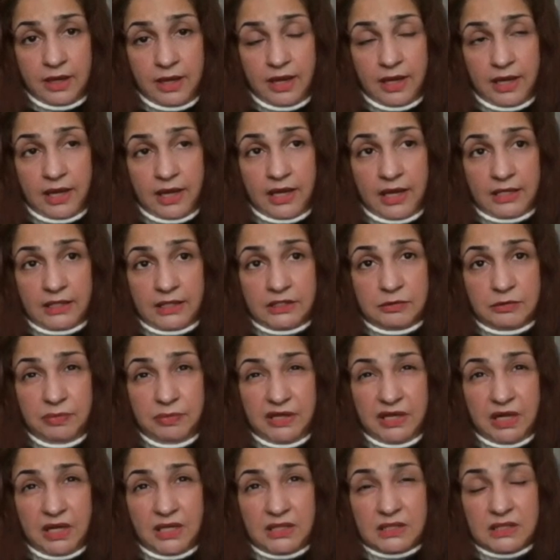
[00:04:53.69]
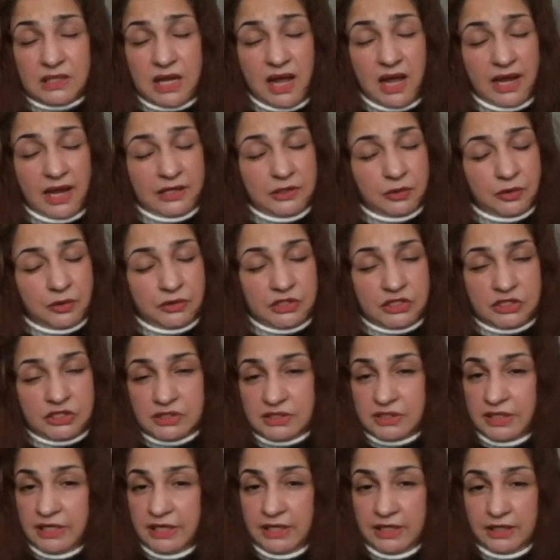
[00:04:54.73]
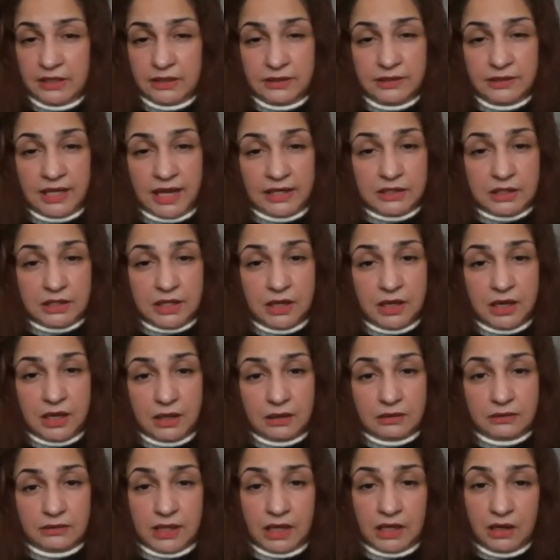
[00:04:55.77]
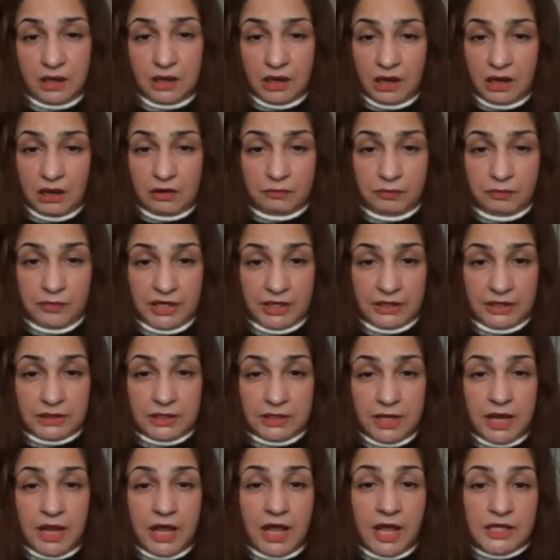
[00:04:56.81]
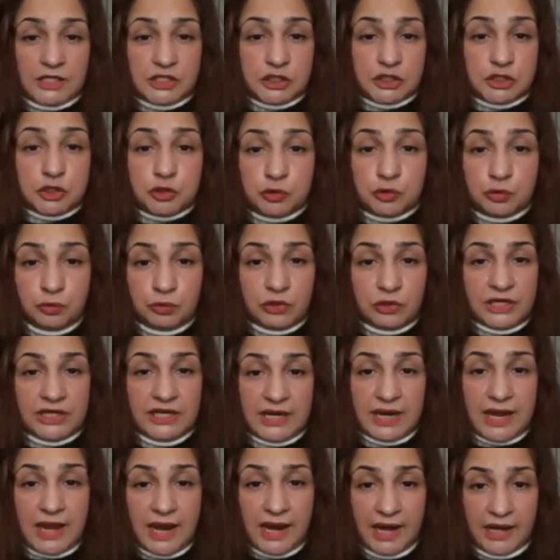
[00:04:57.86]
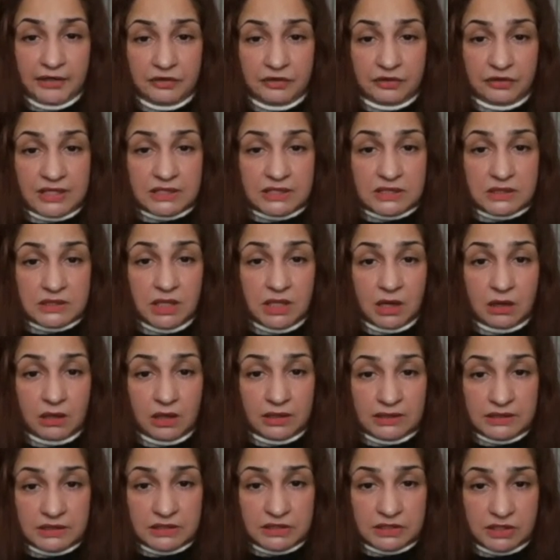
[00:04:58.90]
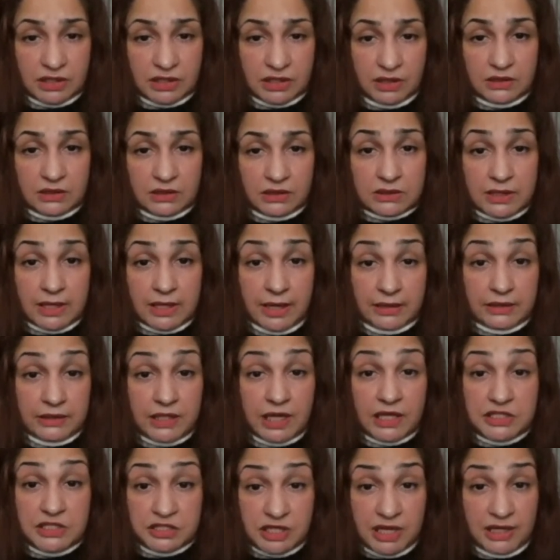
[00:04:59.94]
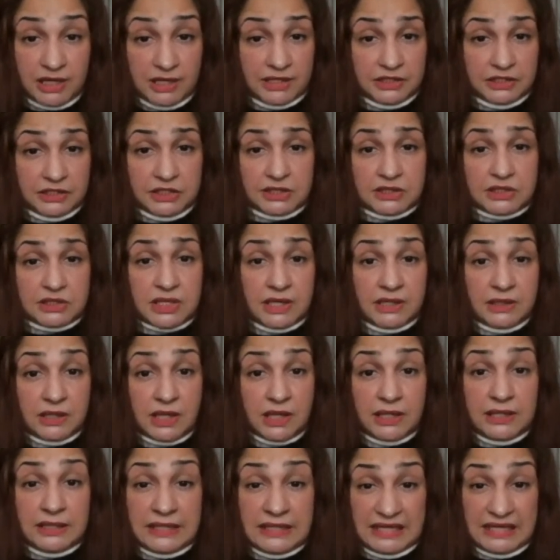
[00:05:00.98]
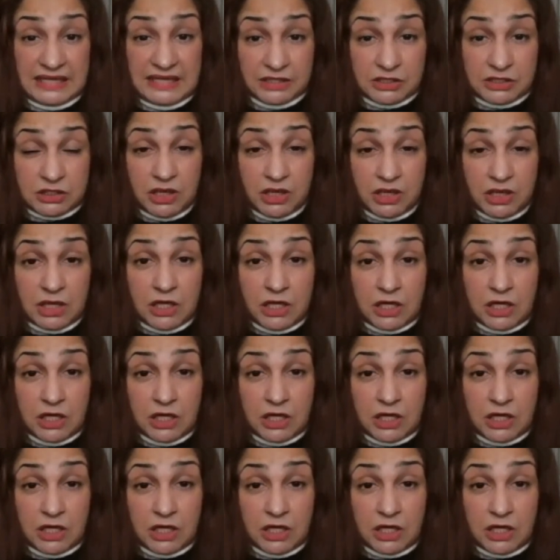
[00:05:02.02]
And because I don't see that the government has truly addressed the concerns and the challenges and the needs.